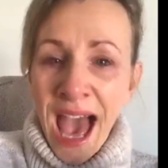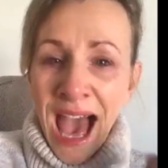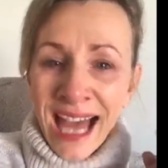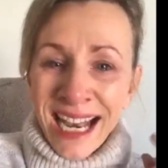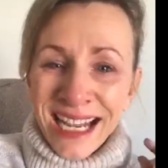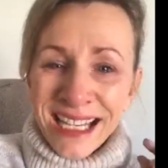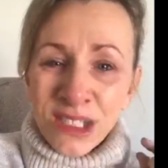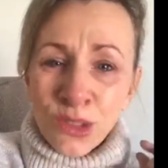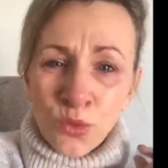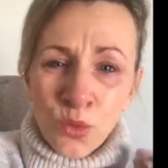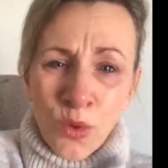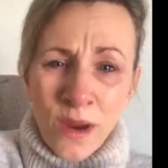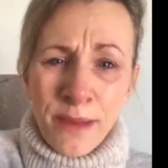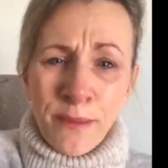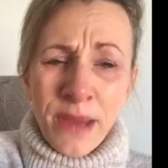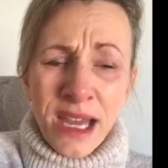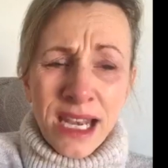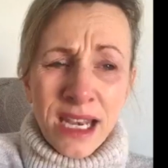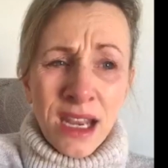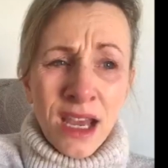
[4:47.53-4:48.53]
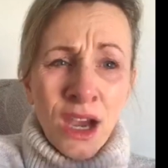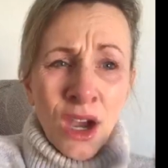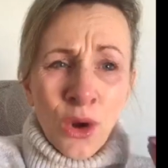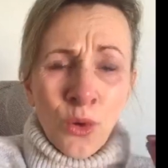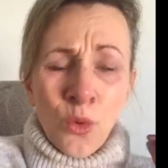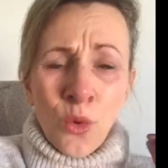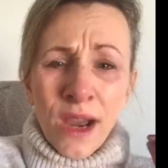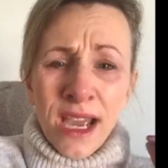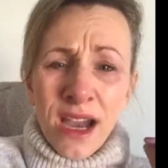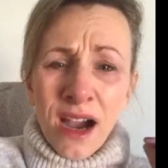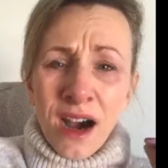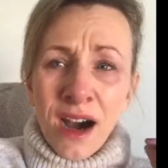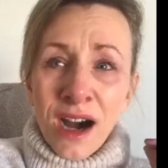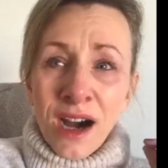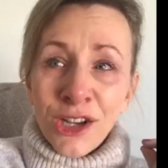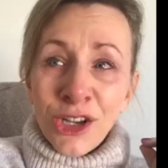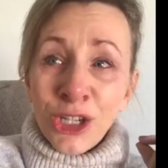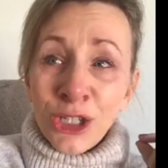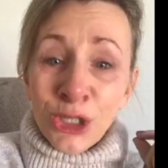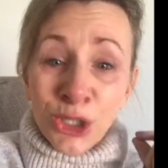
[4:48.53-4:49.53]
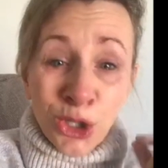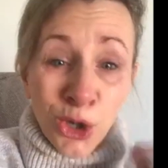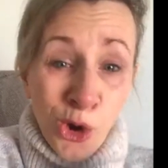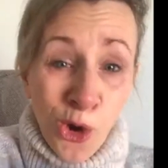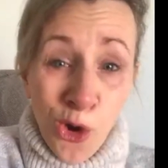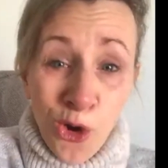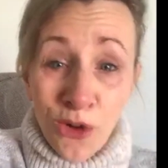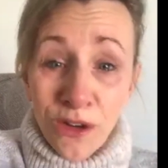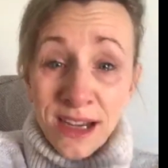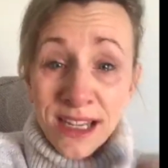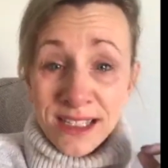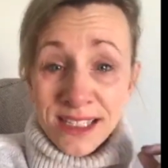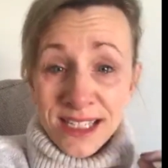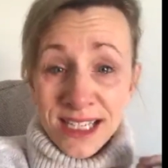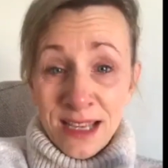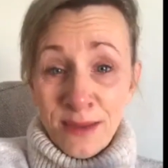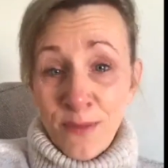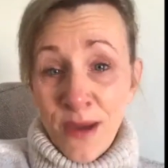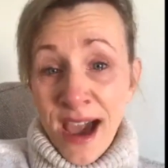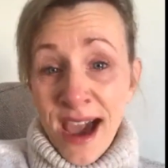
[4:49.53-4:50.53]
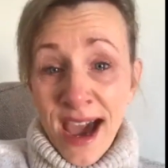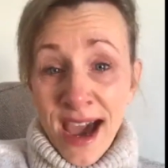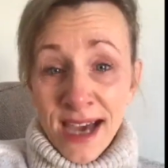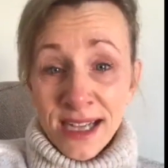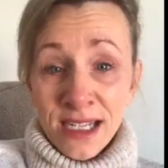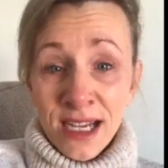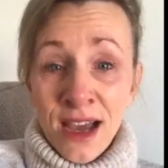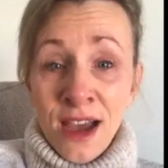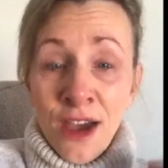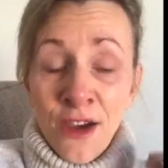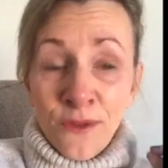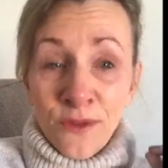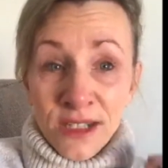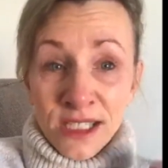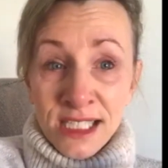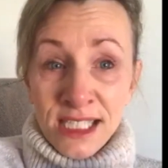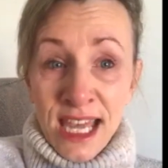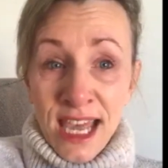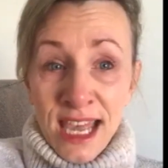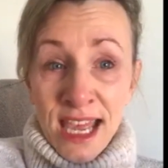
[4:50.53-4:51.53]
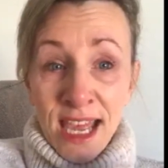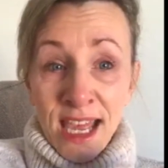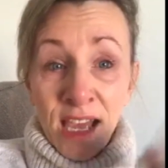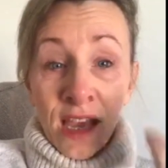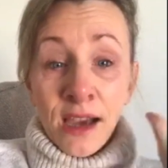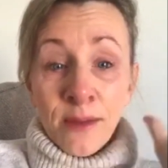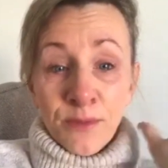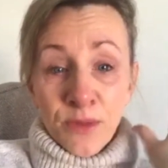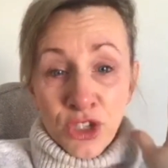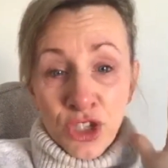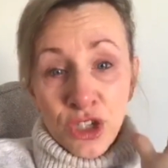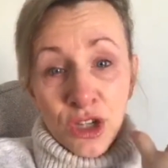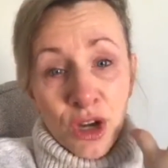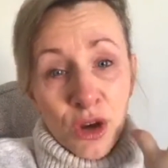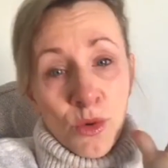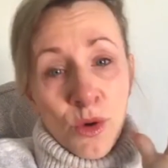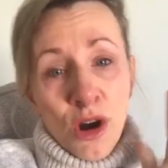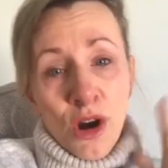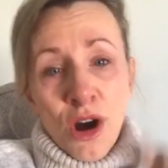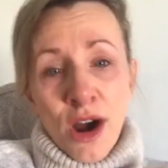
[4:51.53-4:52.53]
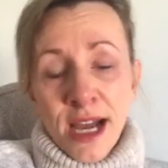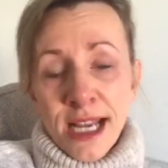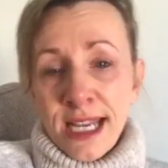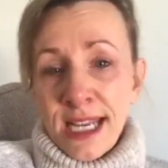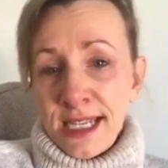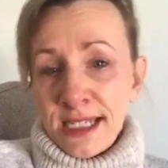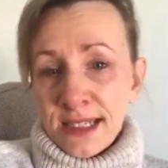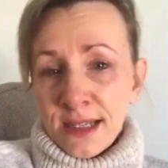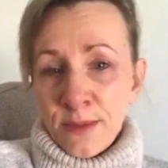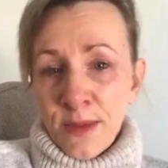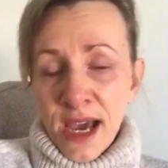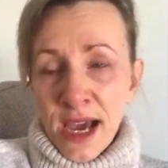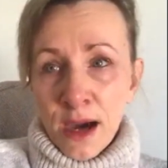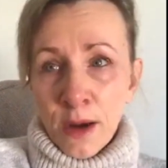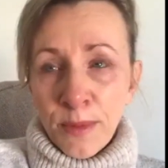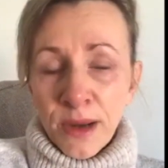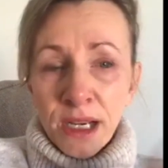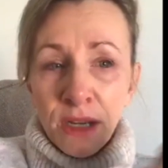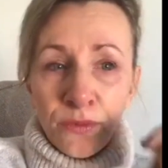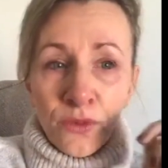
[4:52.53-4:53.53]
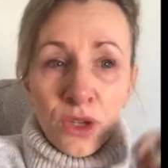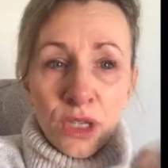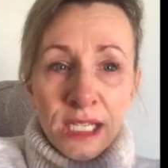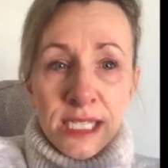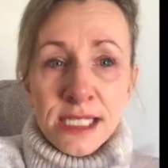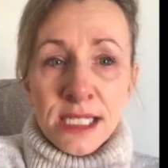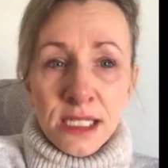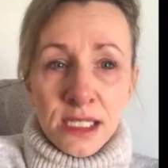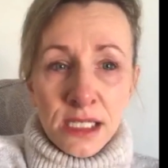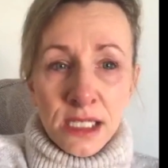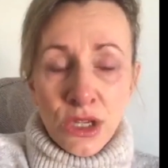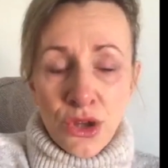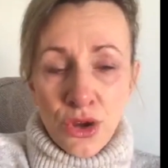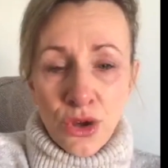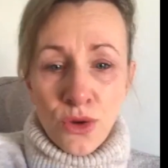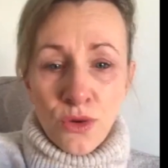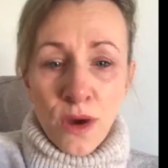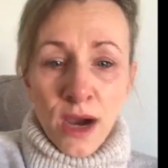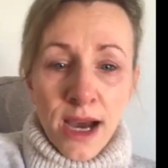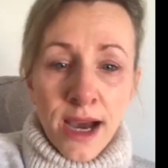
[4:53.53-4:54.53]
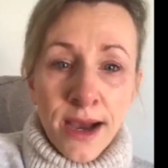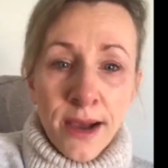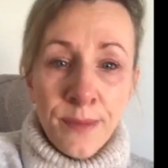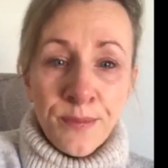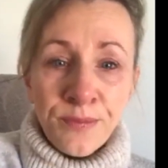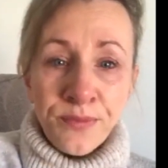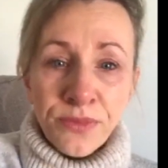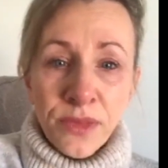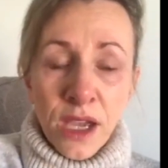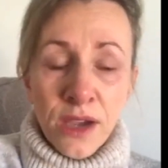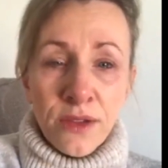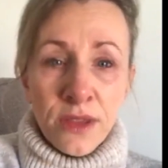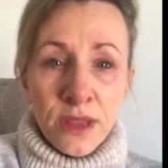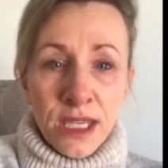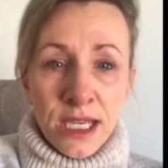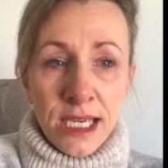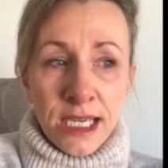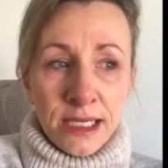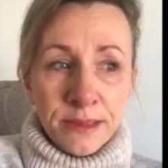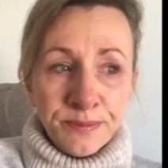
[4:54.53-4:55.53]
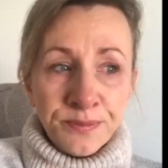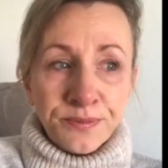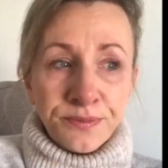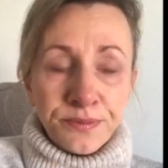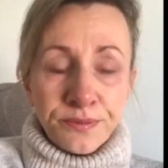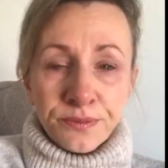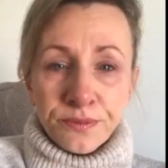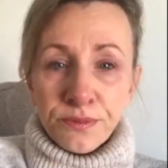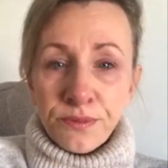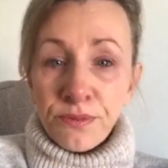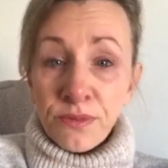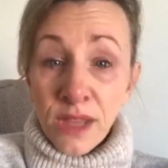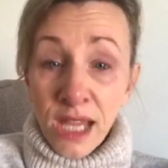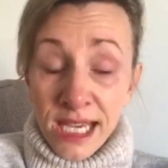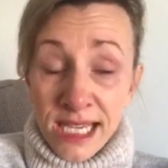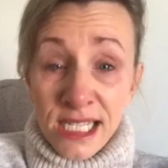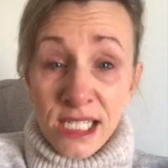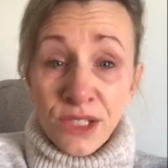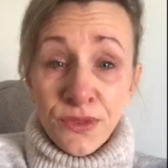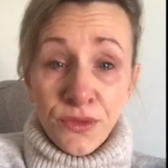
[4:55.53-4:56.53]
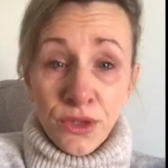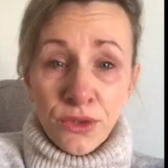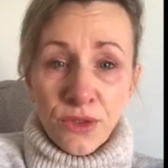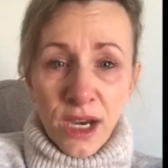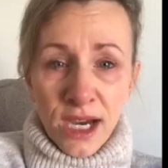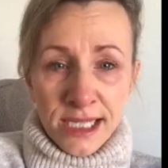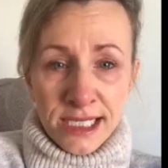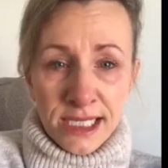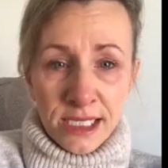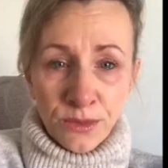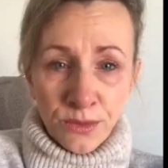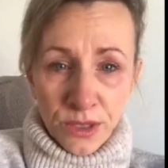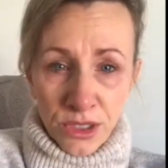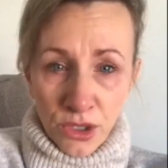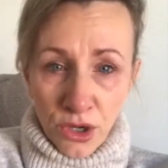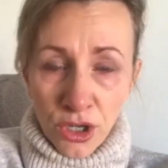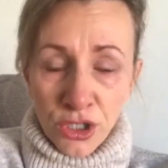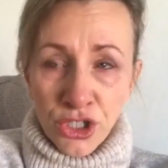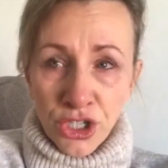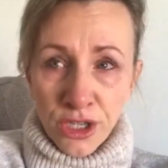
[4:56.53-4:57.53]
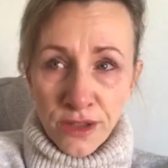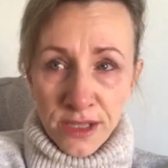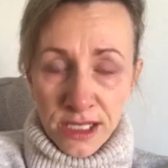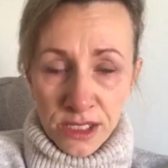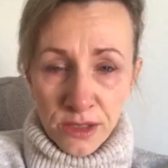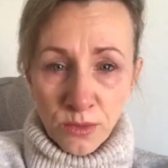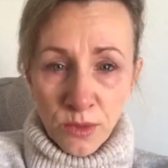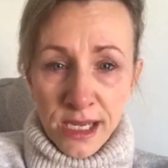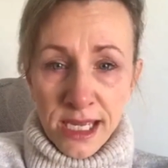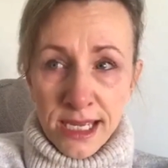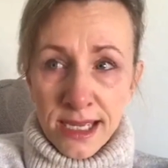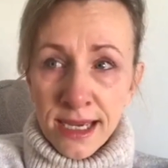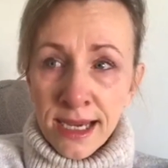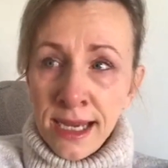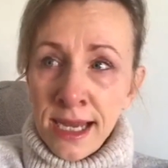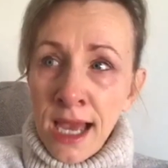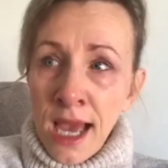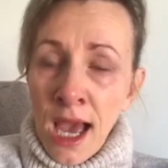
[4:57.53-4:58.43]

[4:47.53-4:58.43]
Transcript: And as women, we are notoriously bad for saying, do you know what? I need some help. And if you listen to the interview that I did with Gosha this week,